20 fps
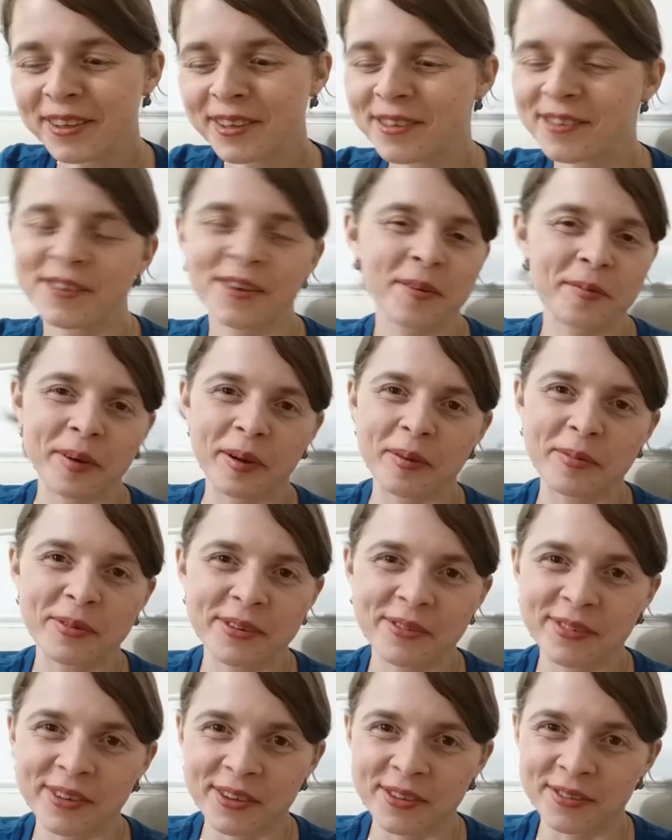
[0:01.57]
So my
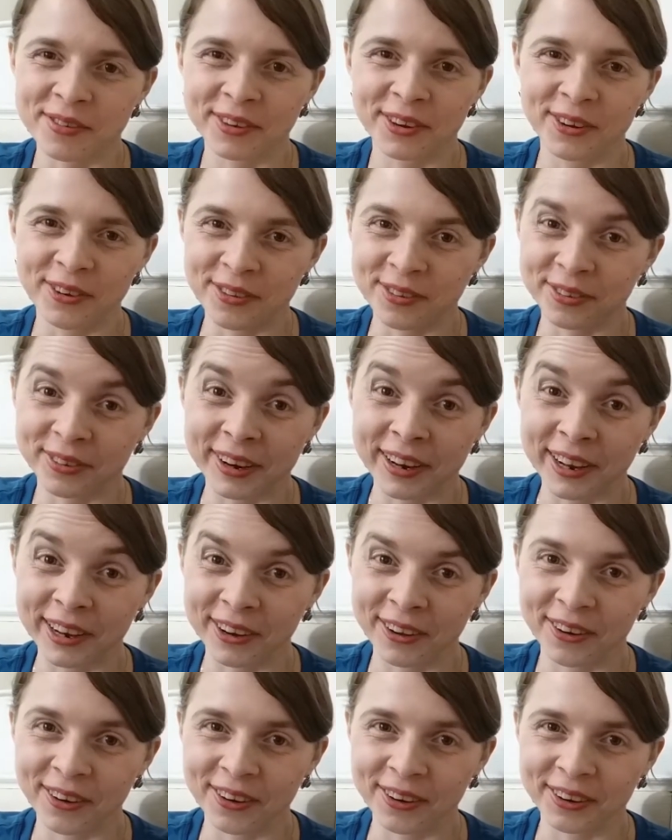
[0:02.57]
previous video is really
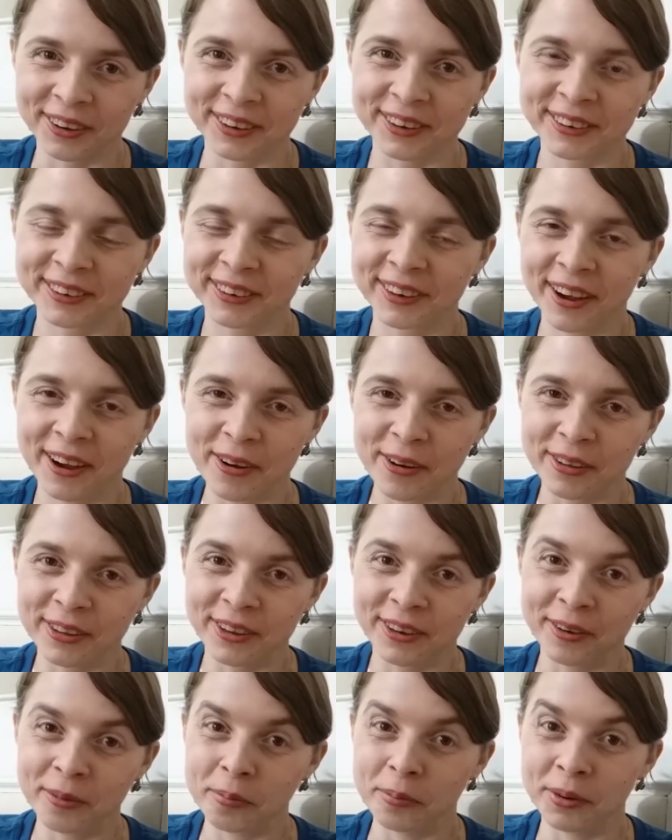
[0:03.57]
long. I
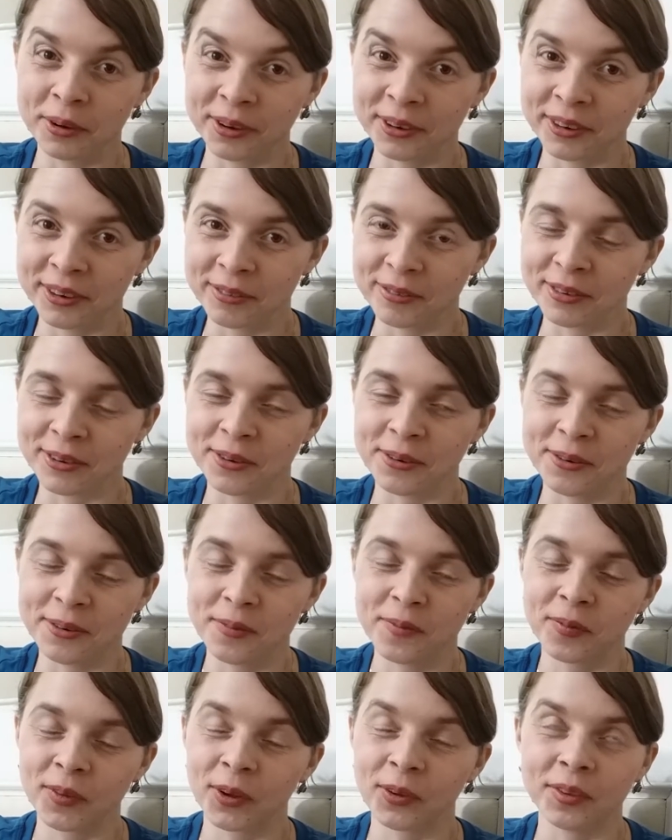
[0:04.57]
did a book
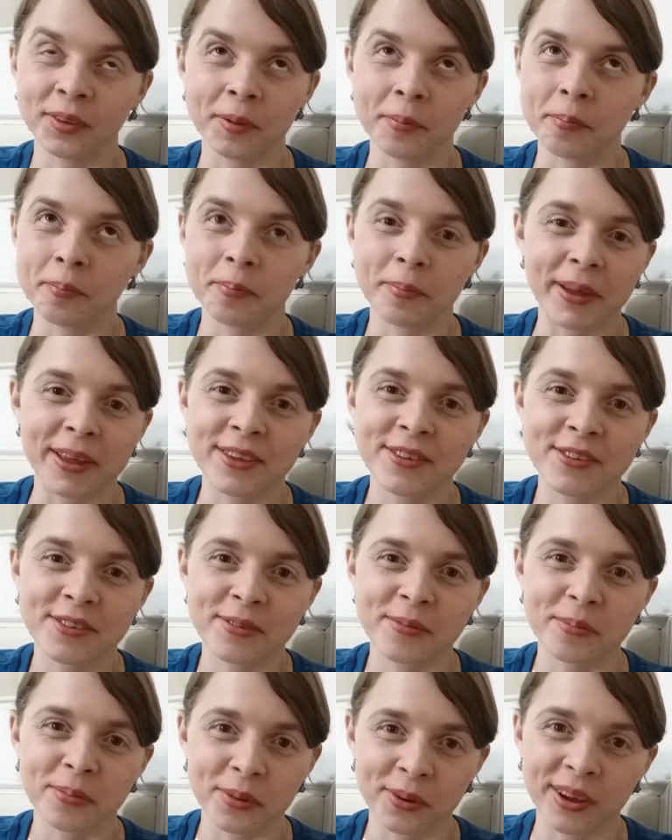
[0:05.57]
review on the best
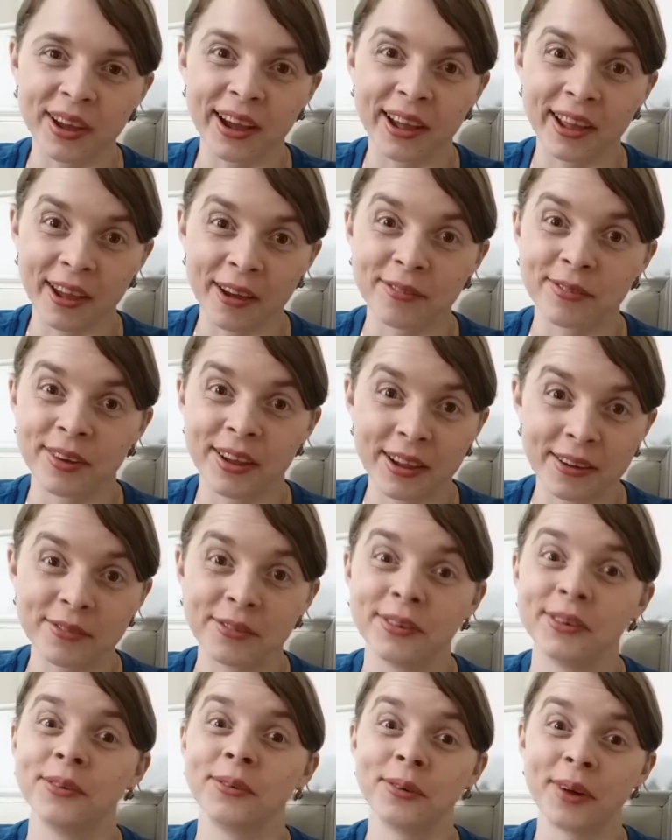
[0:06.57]
book I have
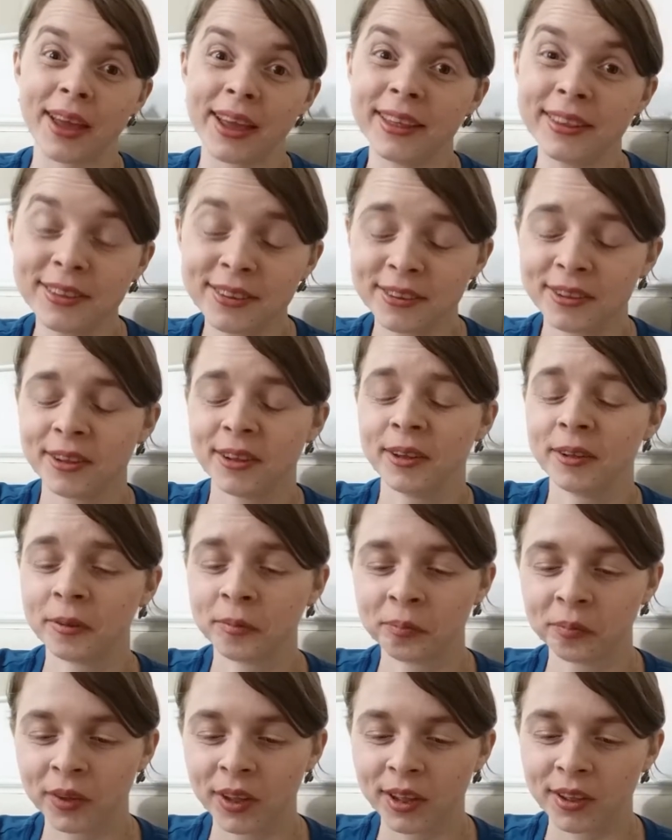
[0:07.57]
ever read.
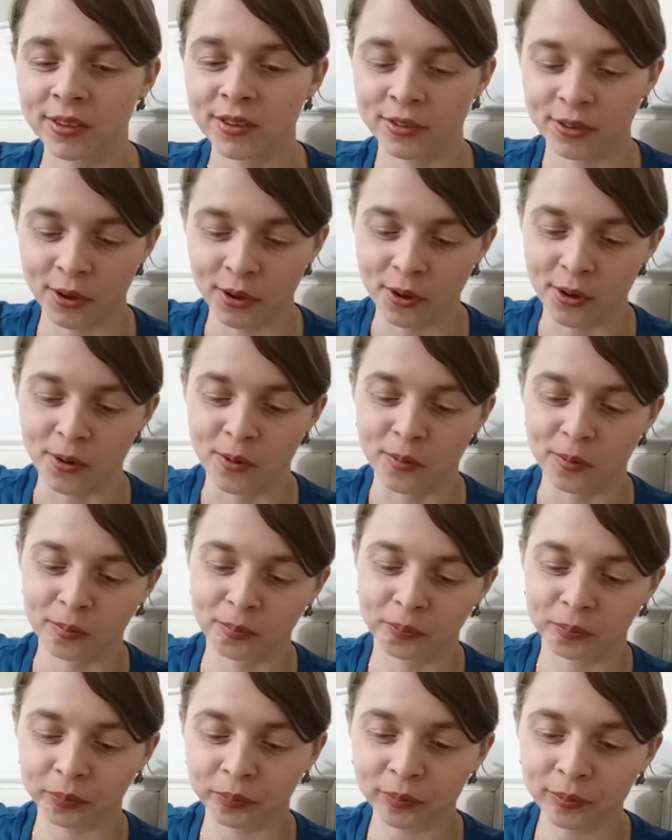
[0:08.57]
So
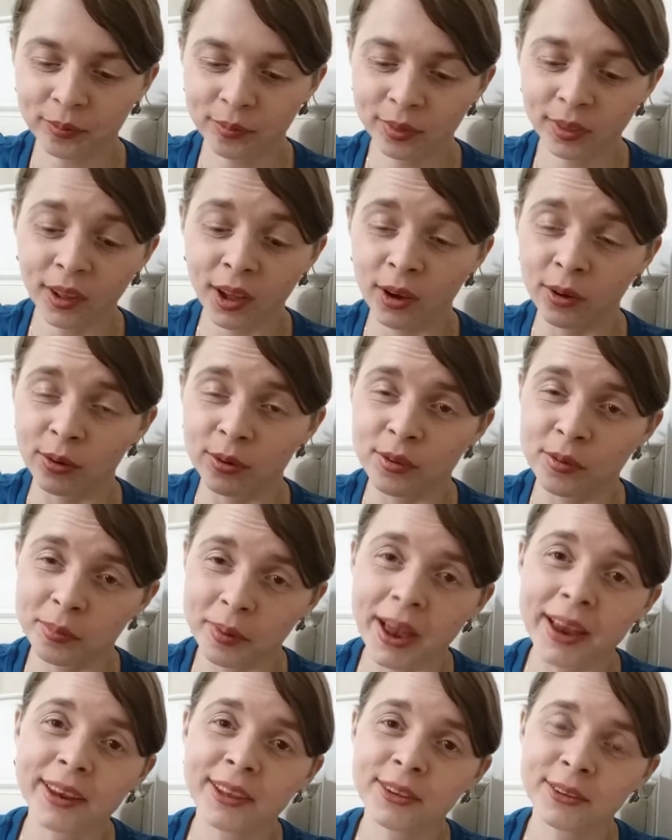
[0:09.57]
I was
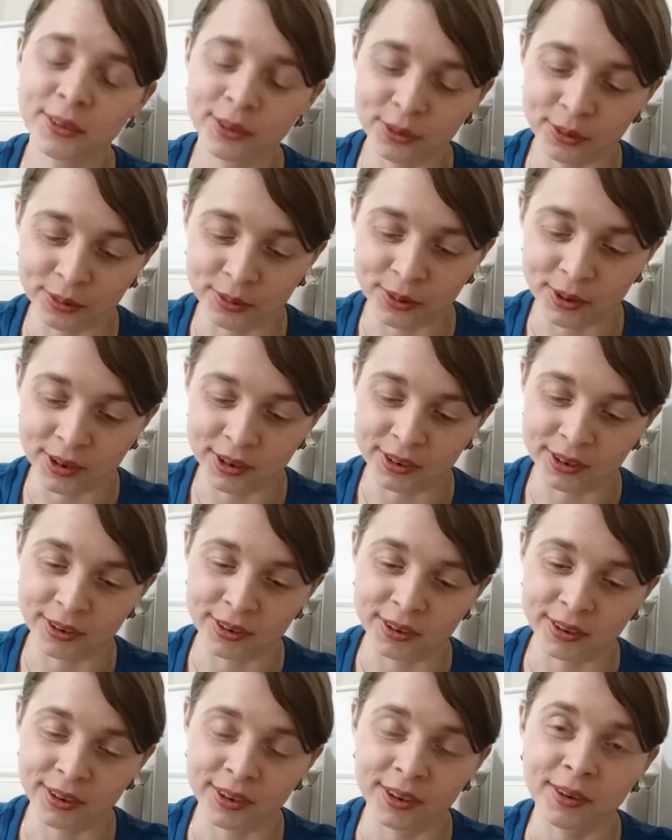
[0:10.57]
planning to do
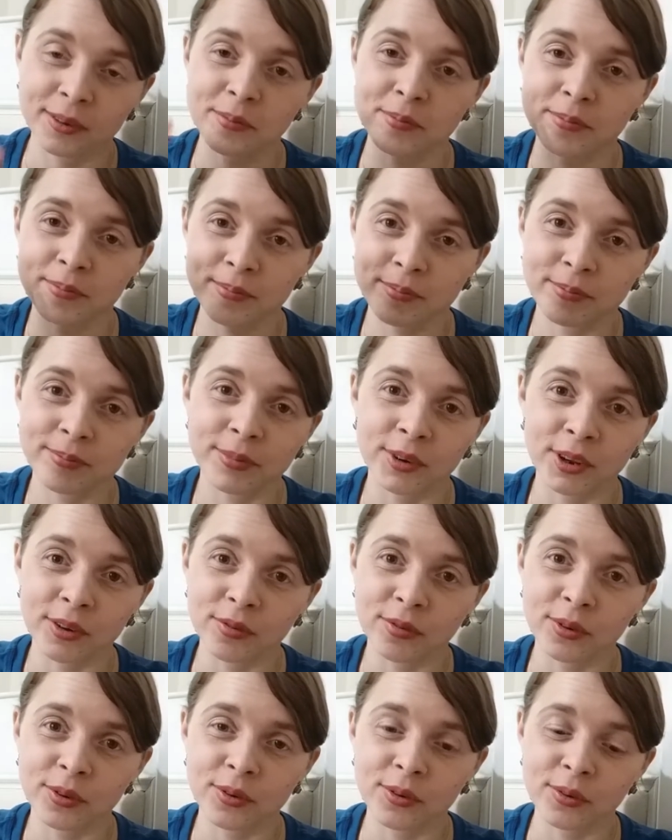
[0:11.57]
a
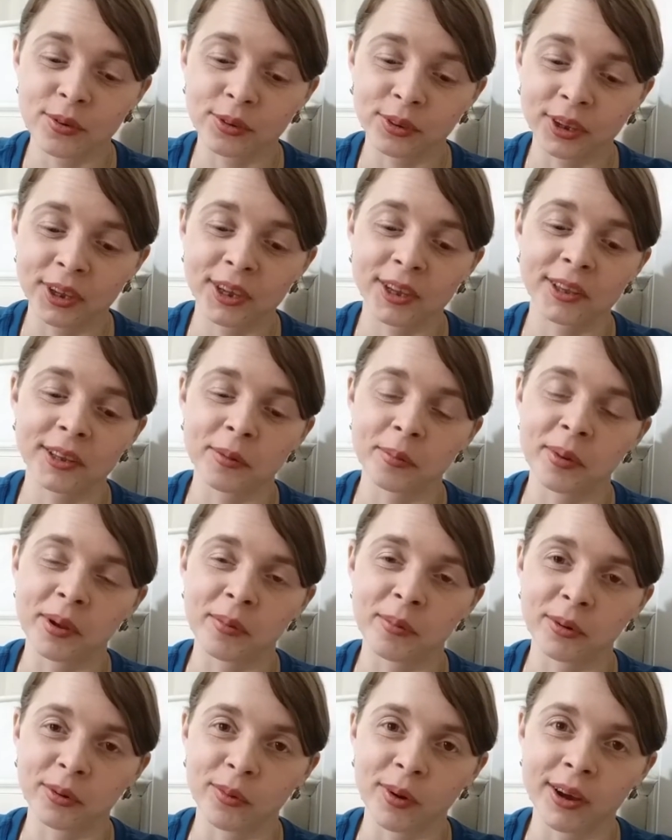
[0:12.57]
review on the Kindle
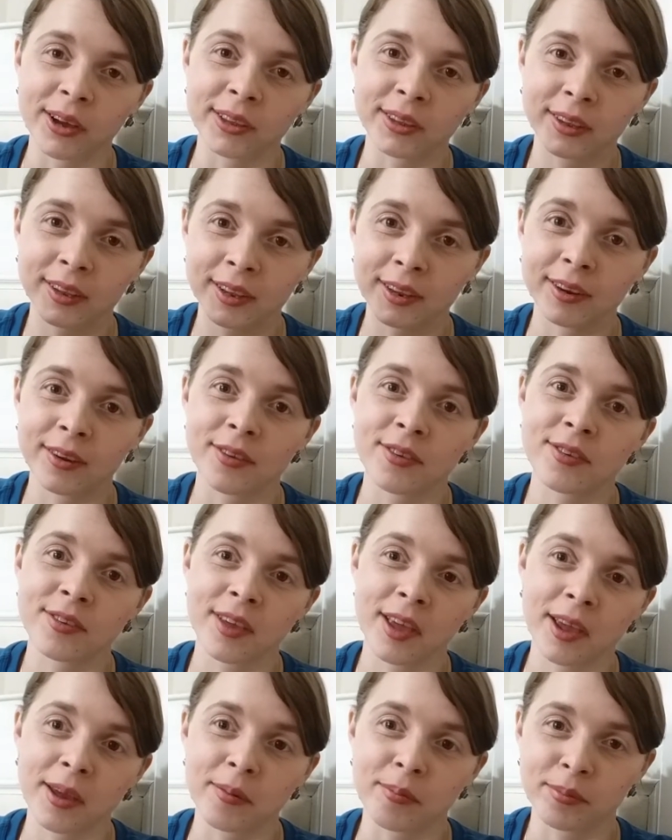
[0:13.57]
Paperwhite in the
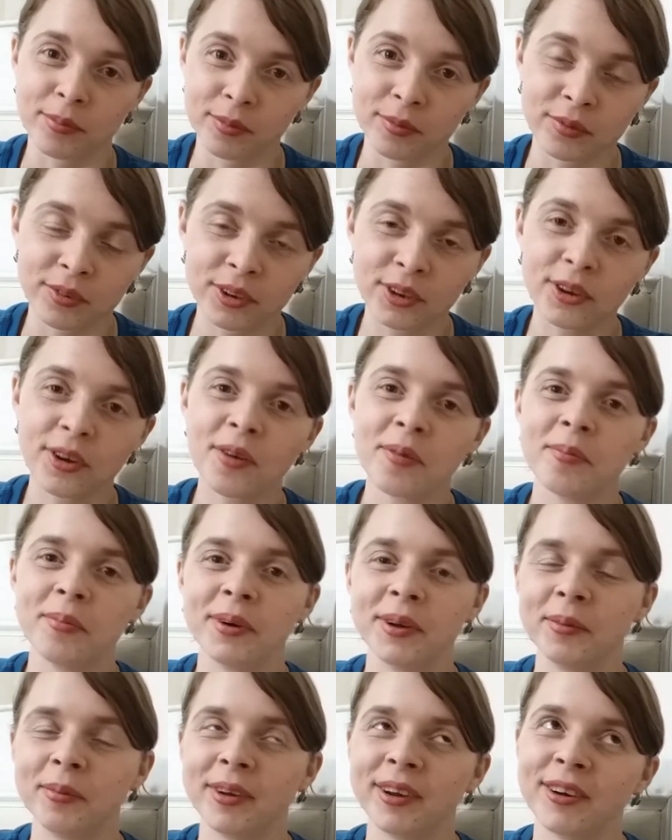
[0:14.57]
same video,
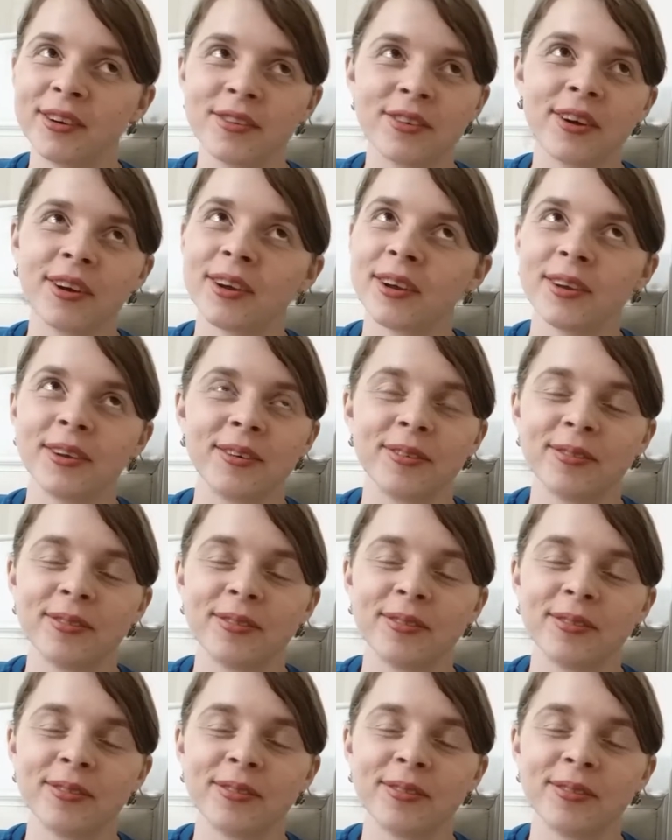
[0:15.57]
but because I